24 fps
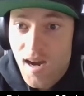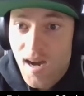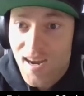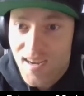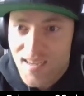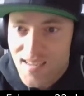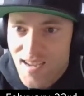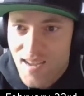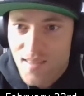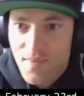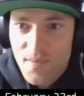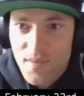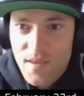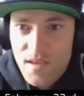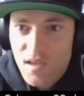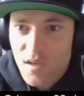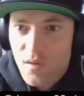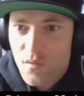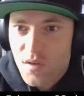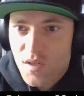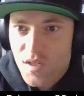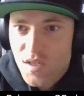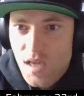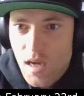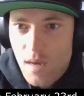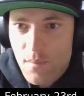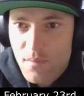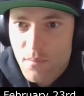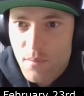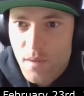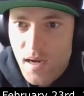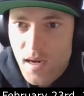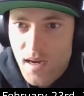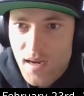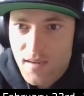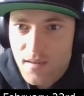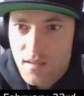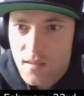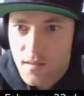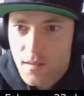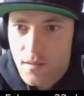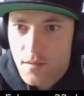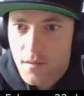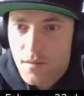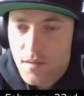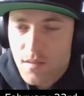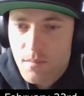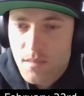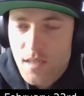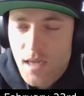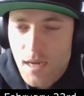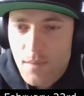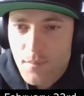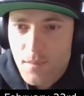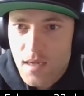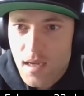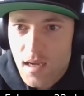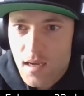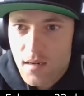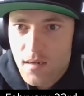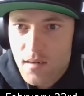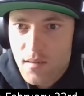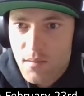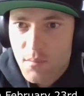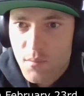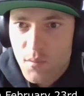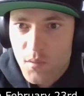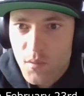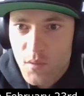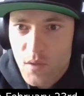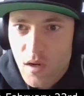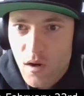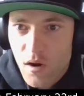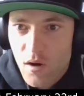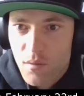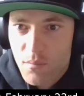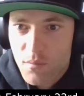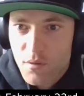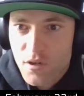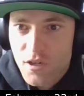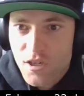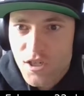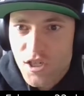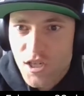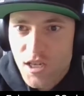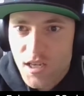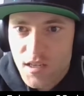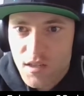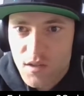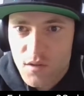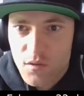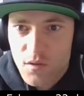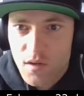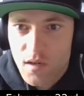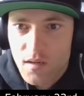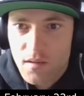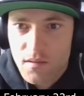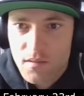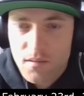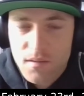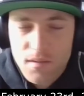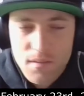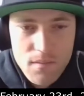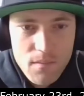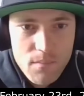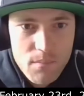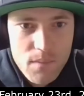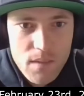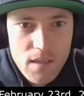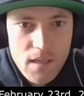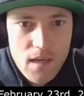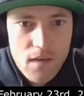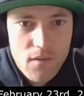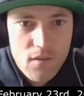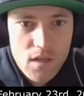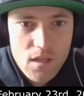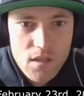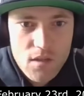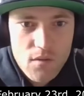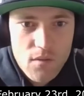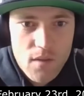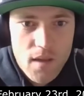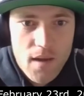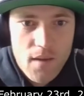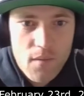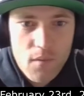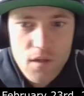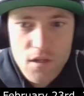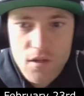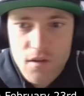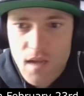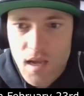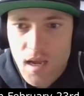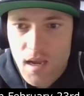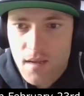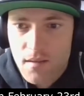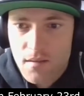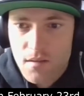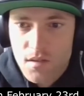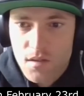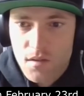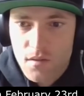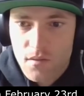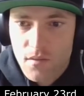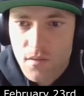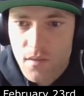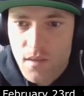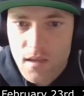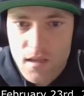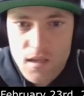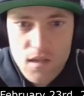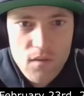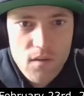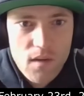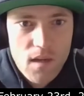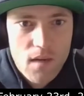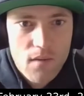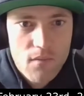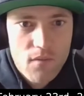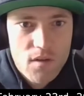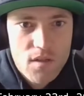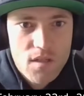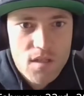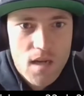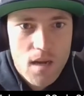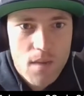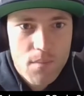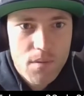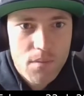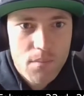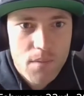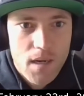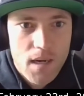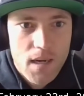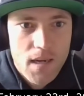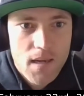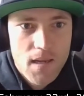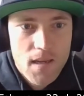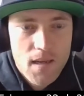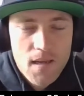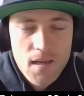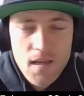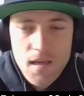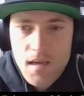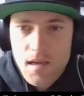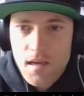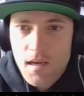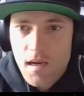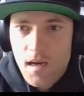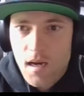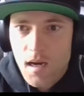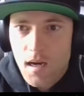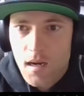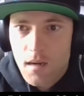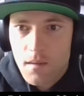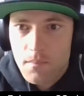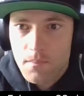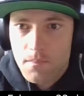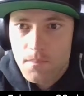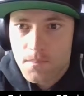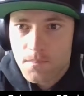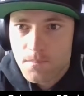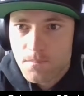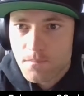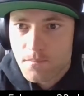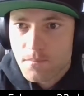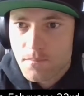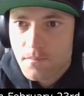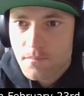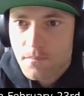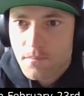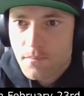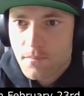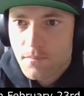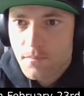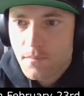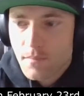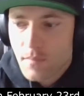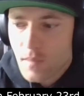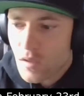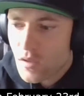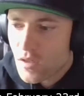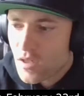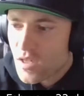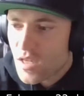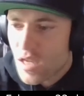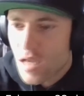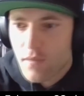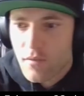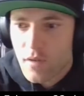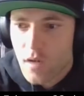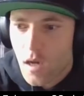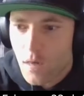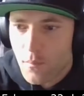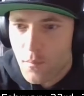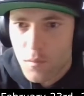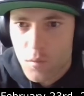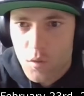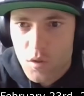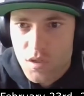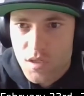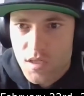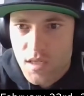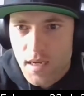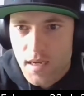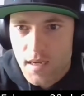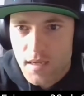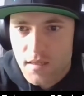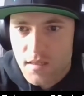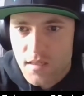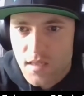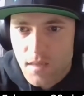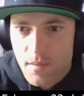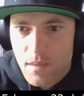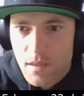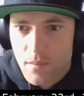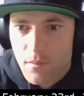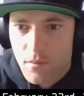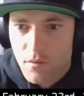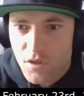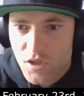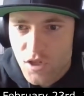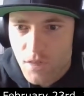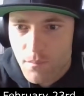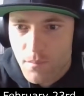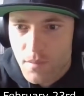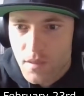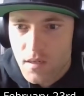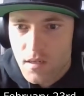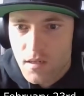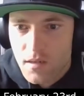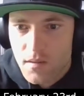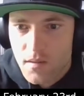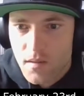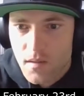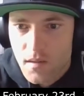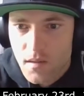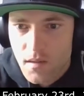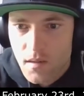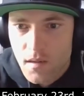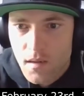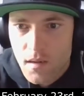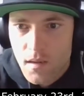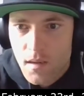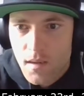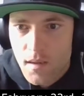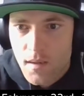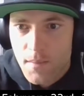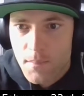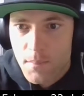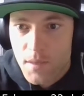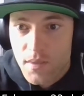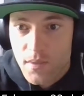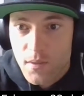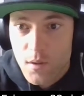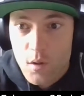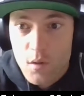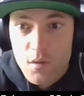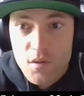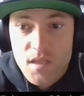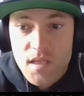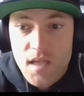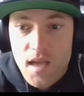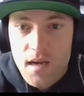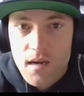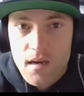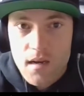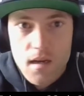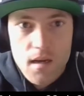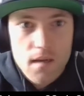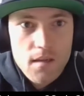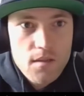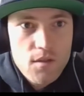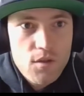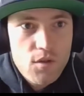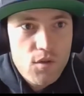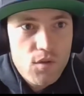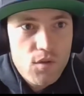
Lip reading: Hi, Yan. Thank you for stopping by and clearing some time again. We all appreciate you being able to do that when you can. So thank you again for stopping by. I'll just give a couple more seconds, let people jump in here. But those that